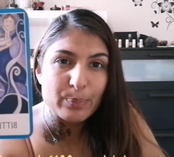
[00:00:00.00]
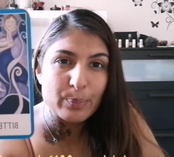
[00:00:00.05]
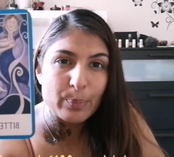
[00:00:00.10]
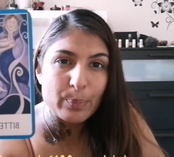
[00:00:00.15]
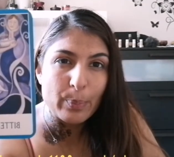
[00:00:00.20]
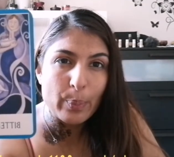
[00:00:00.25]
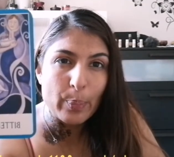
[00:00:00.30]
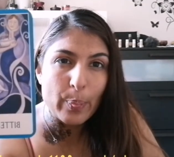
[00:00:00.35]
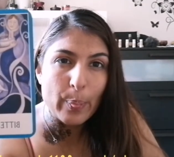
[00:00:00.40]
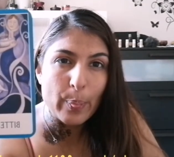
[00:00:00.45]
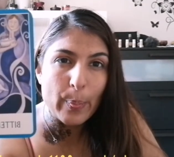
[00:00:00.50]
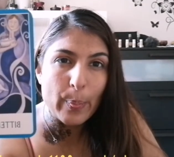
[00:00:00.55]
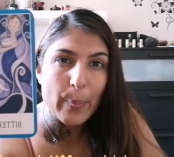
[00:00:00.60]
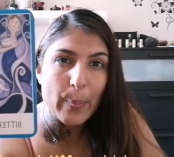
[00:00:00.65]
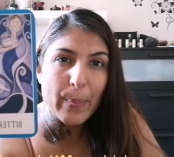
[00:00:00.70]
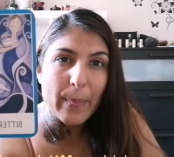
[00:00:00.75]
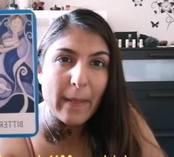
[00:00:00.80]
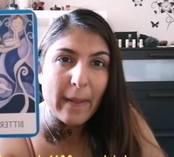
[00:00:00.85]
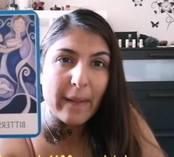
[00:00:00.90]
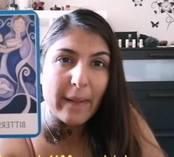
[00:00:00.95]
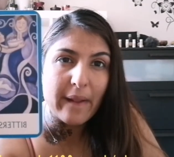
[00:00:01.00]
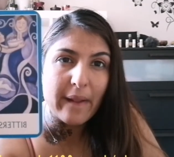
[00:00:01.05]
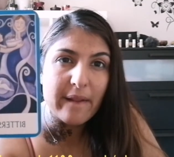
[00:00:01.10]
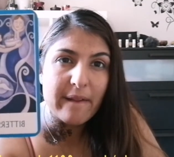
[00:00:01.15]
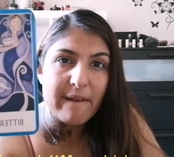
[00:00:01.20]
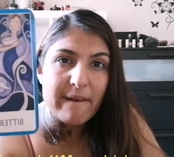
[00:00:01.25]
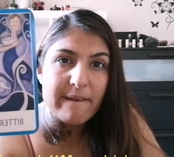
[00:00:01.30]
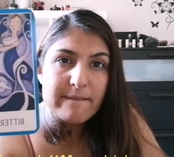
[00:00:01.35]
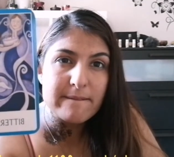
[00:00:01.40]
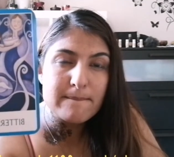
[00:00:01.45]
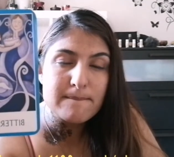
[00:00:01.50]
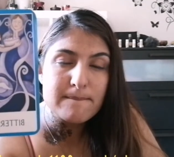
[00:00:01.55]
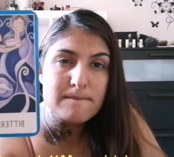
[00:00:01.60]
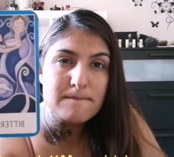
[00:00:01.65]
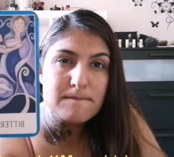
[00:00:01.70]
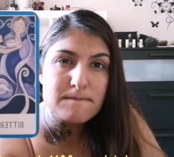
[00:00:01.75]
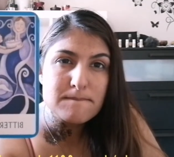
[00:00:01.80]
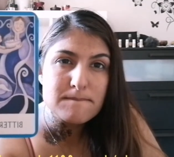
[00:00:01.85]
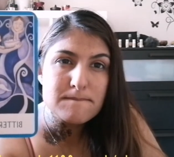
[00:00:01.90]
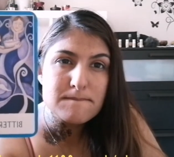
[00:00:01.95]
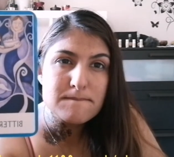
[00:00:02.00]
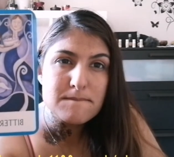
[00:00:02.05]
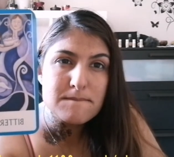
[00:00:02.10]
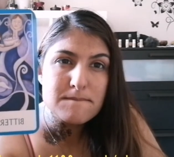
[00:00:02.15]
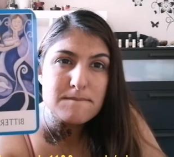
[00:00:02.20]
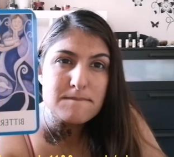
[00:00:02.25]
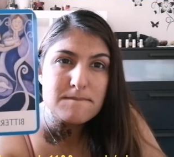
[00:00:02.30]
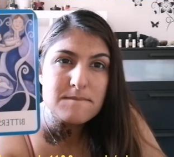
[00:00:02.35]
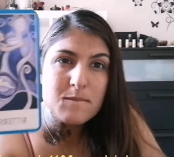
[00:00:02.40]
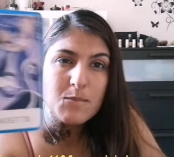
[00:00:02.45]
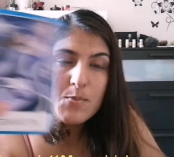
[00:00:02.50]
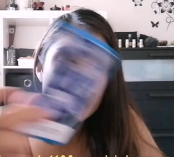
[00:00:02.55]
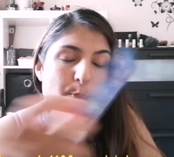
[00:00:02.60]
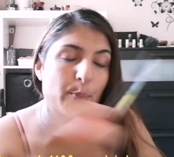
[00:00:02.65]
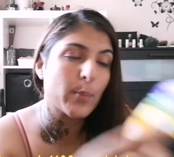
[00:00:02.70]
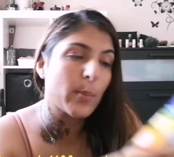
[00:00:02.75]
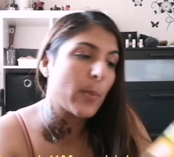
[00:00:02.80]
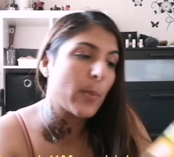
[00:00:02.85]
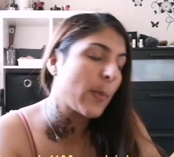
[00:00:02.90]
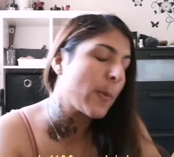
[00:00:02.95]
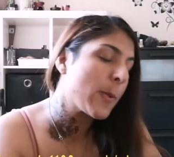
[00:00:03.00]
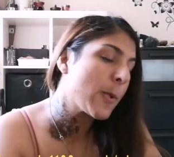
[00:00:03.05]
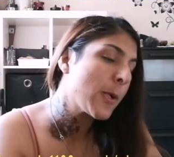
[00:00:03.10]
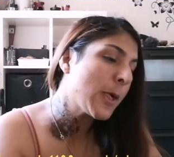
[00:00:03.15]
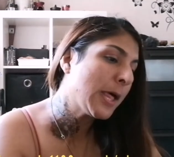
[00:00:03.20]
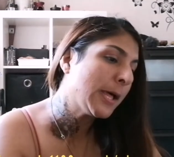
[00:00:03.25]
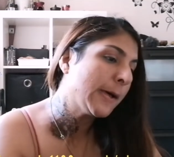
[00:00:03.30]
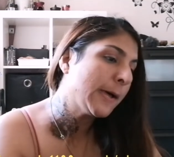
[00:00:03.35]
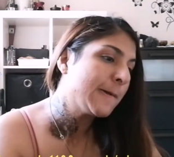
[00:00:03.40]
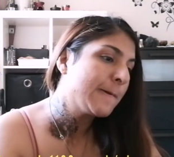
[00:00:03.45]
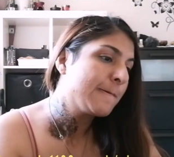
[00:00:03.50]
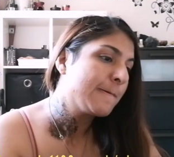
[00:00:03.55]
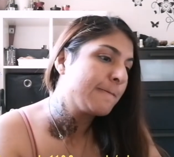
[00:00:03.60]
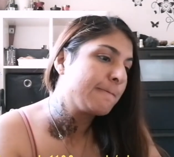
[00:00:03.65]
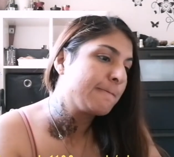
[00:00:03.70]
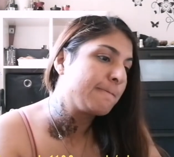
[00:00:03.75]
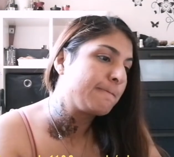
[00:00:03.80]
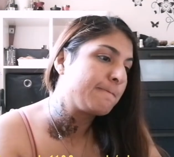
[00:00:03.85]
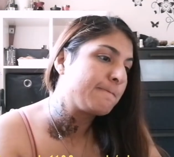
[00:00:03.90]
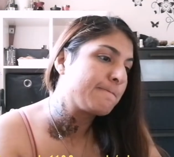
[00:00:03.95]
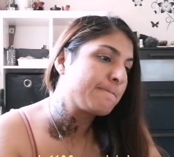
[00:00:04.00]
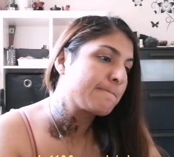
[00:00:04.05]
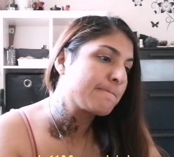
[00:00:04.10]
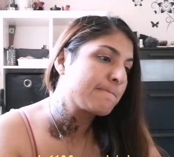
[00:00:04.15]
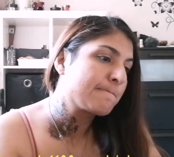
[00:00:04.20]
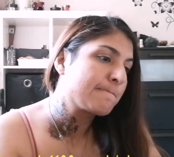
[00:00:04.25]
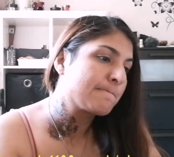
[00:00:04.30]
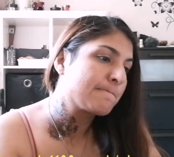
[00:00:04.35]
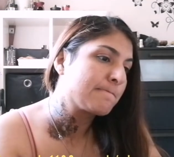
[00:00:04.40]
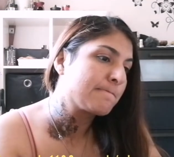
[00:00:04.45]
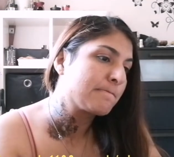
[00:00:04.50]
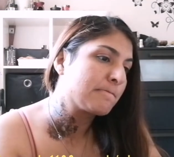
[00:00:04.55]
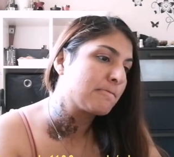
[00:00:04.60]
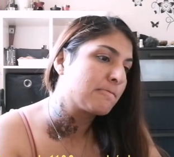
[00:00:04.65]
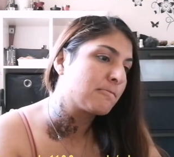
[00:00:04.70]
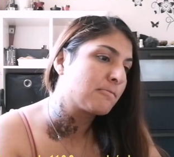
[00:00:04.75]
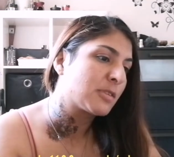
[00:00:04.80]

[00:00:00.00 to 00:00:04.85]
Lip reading: (no one is talking)